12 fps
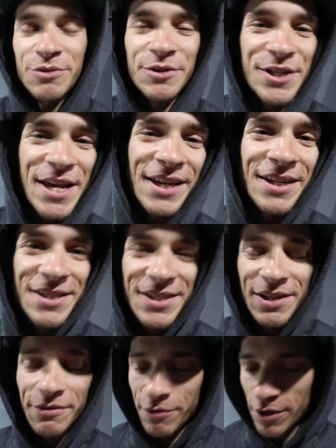for taking us
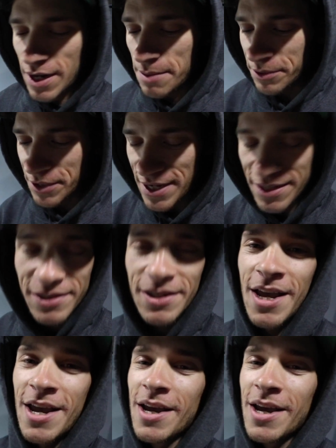in for a couple nights.